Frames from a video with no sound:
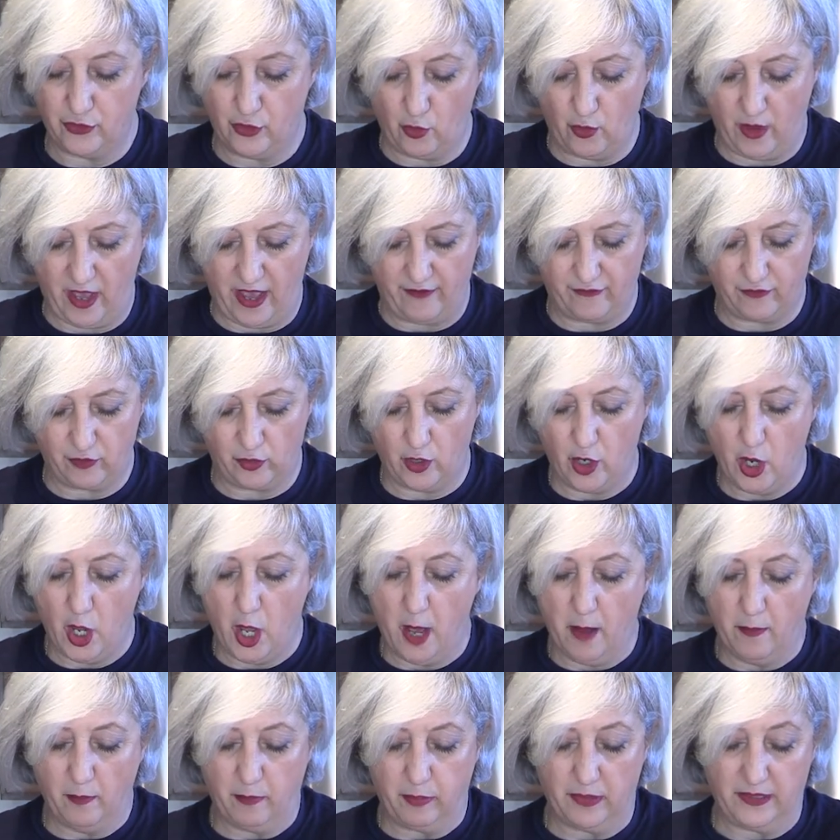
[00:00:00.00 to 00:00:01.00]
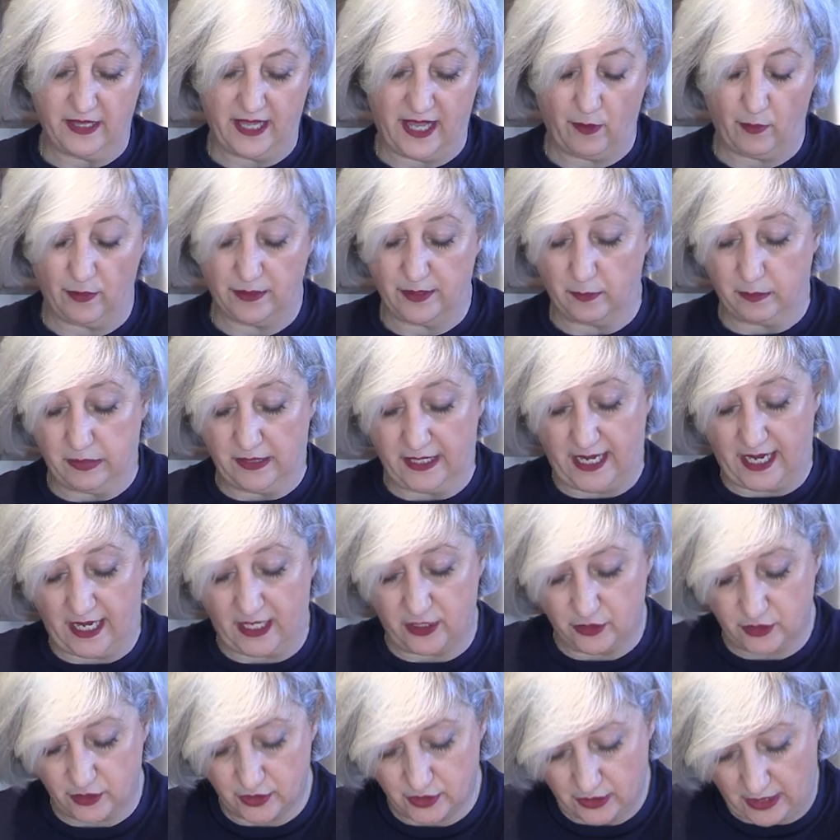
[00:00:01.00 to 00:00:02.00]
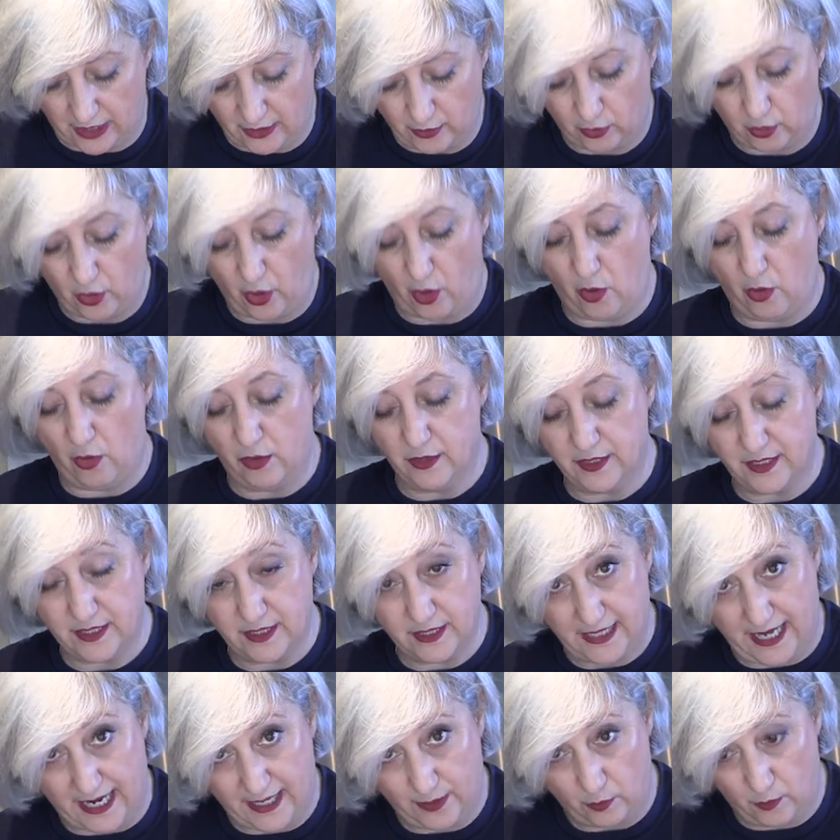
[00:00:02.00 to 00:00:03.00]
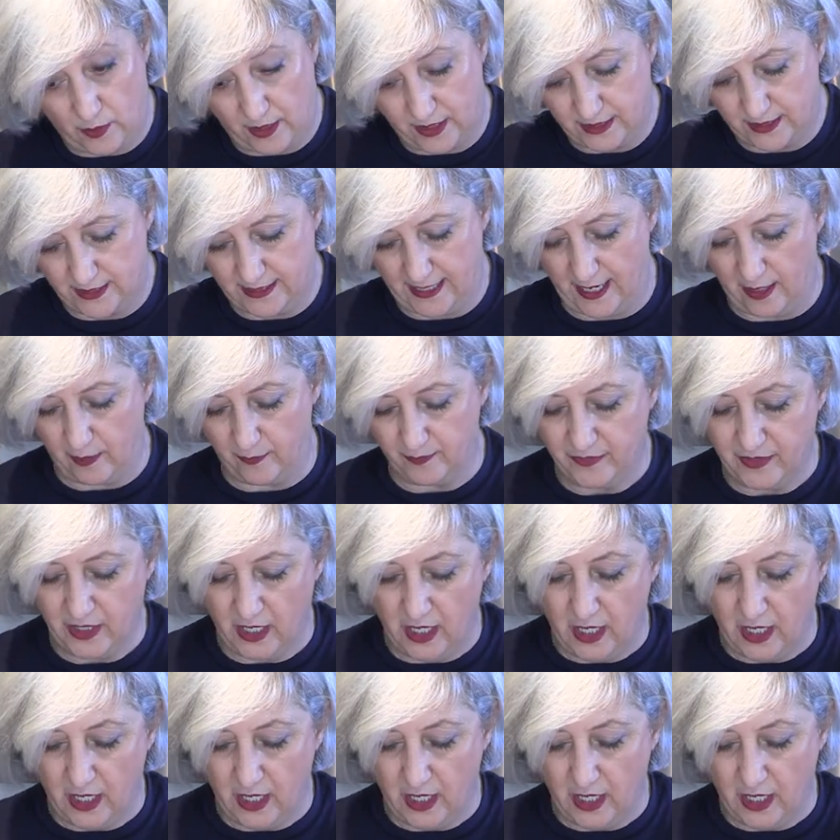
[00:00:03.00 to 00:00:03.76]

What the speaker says: Don't ever play with the blade, just gonna go sideways down.